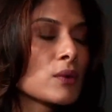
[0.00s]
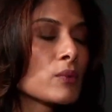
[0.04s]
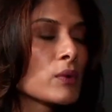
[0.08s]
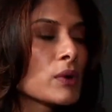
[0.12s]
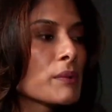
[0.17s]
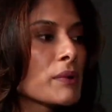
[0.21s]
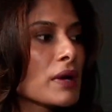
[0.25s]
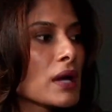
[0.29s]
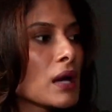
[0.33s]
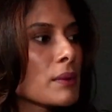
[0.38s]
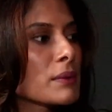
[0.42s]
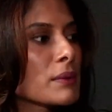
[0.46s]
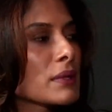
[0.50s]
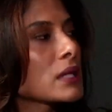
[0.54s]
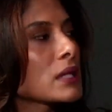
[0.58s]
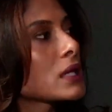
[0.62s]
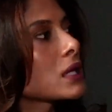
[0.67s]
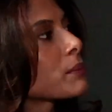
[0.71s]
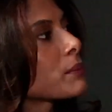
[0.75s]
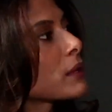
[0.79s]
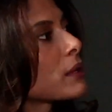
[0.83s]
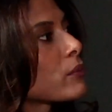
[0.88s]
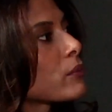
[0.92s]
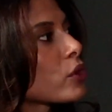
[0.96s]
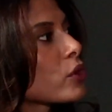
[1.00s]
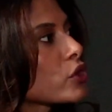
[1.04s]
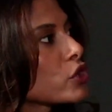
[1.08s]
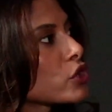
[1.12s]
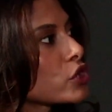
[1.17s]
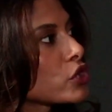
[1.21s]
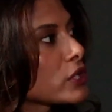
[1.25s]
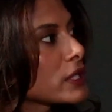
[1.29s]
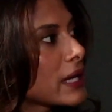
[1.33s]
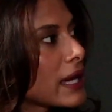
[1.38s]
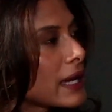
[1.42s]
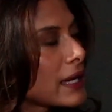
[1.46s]
We become a little bit more
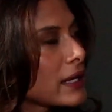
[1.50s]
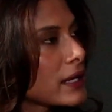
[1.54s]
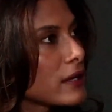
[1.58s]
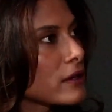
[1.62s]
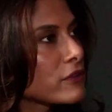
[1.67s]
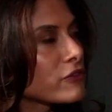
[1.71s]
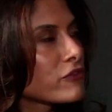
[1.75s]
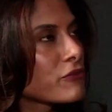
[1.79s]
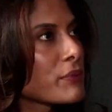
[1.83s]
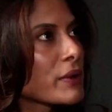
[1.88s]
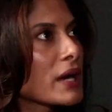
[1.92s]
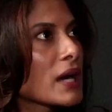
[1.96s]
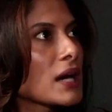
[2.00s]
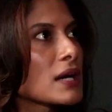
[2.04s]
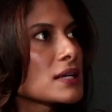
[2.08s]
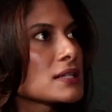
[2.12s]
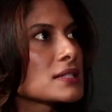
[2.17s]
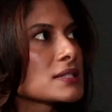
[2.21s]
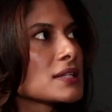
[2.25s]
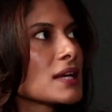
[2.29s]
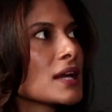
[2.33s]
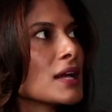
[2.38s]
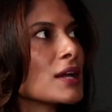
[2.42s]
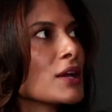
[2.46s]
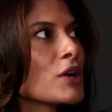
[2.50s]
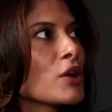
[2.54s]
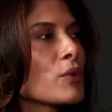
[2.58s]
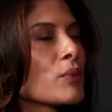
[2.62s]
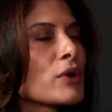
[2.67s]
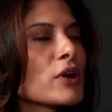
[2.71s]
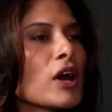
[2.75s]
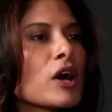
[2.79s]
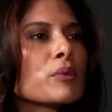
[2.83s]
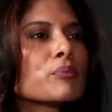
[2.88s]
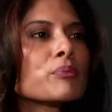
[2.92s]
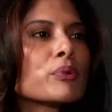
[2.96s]
creative because
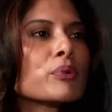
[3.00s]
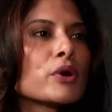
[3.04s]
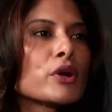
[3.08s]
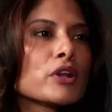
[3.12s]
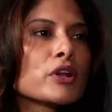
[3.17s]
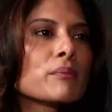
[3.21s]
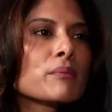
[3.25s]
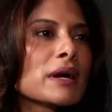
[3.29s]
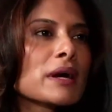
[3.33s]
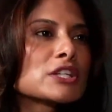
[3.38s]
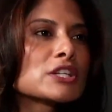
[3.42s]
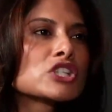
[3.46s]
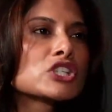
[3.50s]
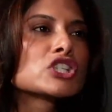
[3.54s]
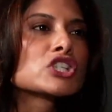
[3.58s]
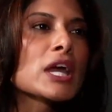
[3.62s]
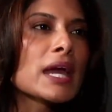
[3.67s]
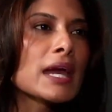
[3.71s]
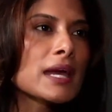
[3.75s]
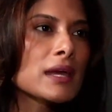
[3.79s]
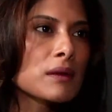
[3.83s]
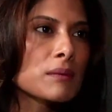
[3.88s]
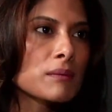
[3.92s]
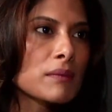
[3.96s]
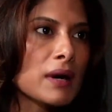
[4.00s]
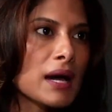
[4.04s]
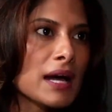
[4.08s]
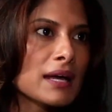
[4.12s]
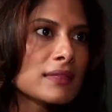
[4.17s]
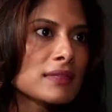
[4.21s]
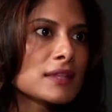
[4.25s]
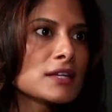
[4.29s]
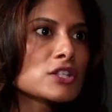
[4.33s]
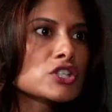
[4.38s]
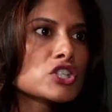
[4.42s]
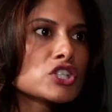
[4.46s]
we're not burdened by shame. I
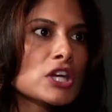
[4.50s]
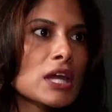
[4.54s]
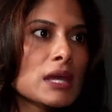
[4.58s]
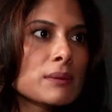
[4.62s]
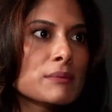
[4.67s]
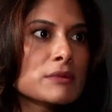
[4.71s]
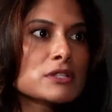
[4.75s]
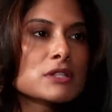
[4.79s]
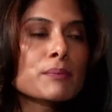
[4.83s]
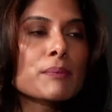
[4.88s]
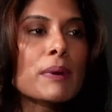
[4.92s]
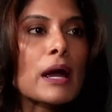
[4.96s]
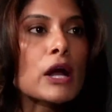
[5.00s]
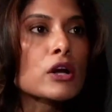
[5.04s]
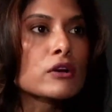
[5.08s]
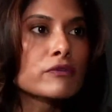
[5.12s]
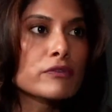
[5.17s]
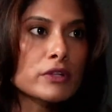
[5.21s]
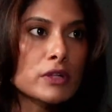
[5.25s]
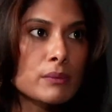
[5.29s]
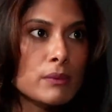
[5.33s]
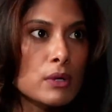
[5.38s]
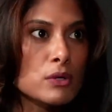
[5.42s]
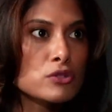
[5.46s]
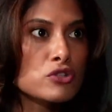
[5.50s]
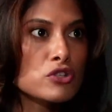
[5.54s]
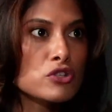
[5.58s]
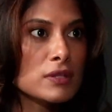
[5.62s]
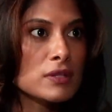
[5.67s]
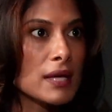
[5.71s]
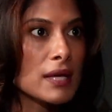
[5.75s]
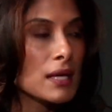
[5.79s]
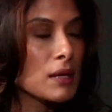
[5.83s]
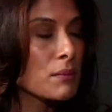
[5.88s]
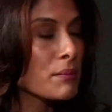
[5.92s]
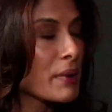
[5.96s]
think shame is a powerful emotion
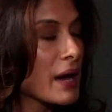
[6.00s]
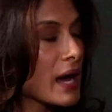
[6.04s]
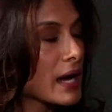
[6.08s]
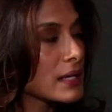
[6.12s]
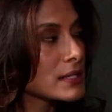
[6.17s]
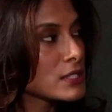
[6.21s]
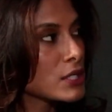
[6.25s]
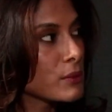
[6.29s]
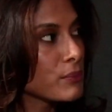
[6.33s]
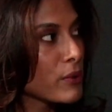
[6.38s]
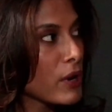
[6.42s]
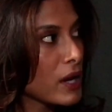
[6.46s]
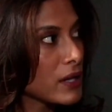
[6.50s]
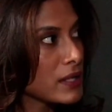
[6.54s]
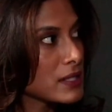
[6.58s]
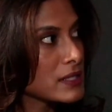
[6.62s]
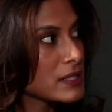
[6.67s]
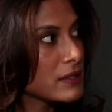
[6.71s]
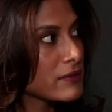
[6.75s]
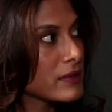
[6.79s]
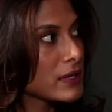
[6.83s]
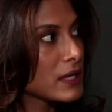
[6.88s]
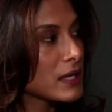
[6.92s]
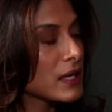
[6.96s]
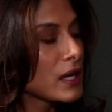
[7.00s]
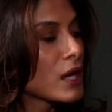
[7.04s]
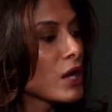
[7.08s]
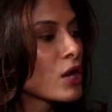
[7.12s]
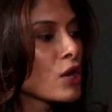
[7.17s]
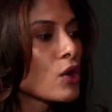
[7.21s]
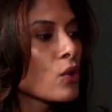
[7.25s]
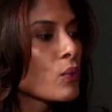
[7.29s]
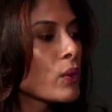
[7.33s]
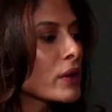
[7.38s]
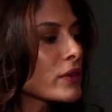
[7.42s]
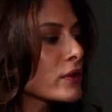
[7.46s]
that impacts our productivity,
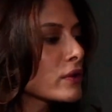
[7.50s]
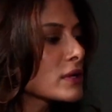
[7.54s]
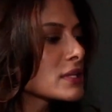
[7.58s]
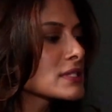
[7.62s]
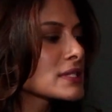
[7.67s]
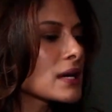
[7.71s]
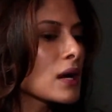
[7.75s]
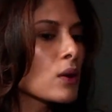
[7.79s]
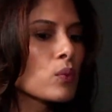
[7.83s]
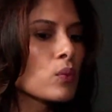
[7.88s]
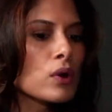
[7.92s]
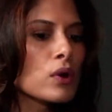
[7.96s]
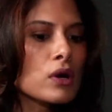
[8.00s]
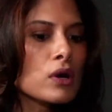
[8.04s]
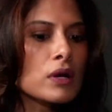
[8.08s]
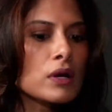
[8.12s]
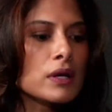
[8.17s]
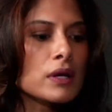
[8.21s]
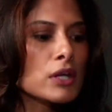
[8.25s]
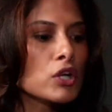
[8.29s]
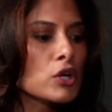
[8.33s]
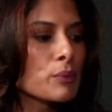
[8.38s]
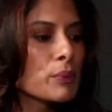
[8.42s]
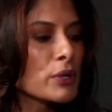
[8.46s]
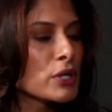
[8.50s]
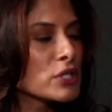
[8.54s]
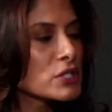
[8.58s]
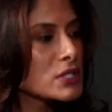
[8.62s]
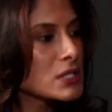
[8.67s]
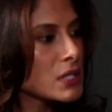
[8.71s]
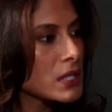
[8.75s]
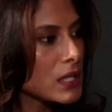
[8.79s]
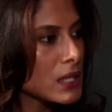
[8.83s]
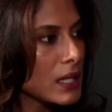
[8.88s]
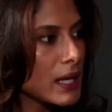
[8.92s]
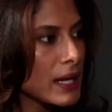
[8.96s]
whether it's at work, in your
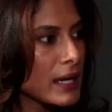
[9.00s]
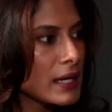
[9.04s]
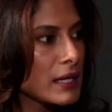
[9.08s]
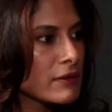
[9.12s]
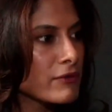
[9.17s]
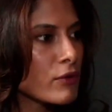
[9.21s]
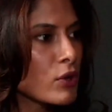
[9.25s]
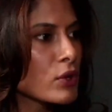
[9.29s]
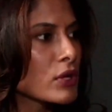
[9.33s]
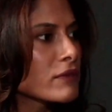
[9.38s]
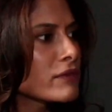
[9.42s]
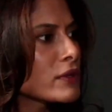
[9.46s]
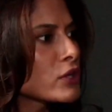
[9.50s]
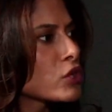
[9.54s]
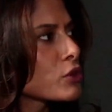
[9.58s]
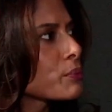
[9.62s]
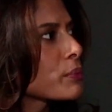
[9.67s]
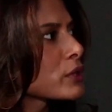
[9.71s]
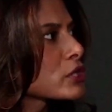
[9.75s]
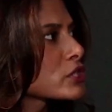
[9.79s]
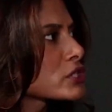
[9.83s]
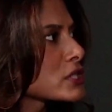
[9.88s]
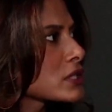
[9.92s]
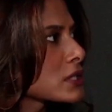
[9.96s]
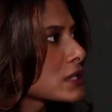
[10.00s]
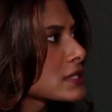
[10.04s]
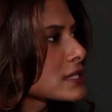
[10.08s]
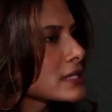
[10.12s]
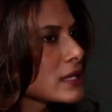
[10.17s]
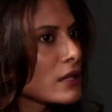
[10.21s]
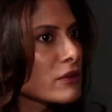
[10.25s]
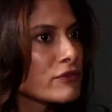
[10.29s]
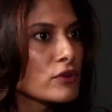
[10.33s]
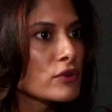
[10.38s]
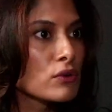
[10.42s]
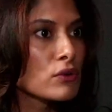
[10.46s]
personal life, or even your personal
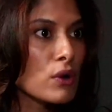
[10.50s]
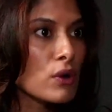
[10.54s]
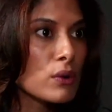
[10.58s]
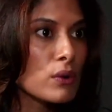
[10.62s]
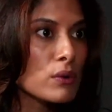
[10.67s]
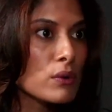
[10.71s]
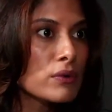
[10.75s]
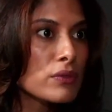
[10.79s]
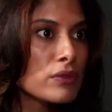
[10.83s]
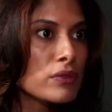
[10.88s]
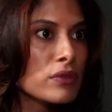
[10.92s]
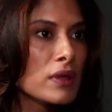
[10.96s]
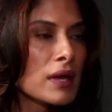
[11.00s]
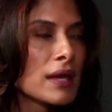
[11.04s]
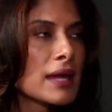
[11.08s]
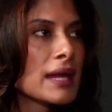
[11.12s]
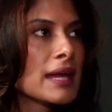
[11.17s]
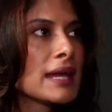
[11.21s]
self-growth.